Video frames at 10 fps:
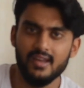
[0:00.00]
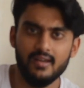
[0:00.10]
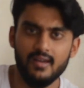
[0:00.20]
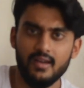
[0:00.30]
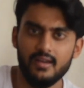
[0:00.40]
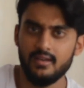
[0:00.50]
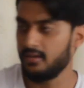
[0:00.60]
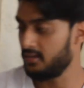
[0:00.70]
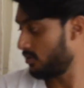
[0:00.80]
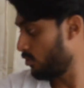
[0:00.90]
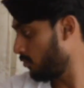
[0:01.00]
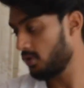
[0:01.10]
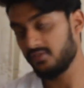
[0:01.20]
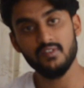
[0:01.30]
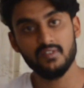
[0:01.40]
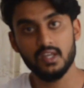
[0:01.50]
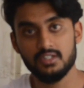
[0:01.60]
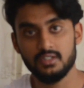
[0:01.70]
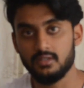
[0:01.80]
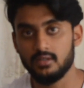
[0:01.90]
and it's a 2.5
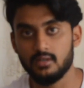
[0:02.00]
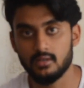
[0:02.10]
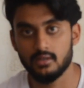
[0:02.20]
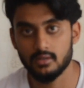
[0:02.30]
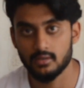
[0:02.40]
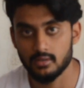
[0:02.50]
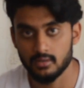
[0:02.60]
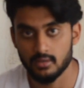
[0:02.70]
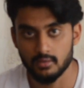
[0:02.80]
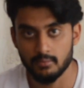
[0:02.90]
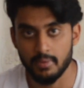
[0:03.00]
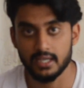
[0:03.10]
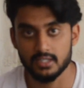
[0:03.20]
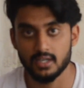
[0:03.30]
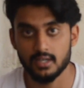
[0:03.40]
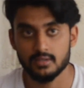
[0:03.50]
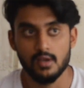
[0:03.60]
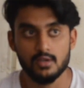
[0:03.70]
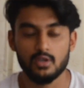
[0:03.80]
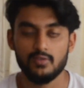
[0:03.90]
kg uh, package guys
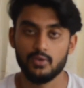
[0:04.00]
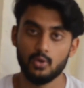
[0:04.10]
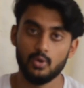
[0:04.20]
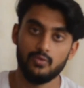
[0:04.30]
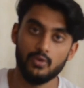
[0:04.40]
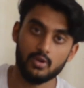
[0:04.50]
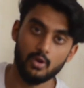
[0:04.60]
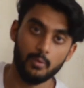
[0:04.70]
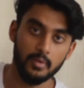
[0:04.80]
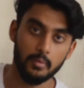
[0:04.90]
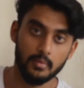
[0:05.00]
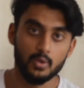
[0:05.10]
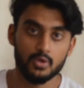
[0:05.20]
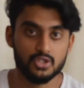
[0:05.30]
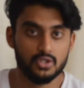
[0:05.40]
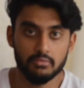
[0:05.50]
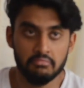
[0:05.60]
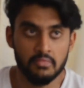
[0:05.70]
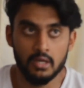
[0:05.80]
so if you go for optimum nutrition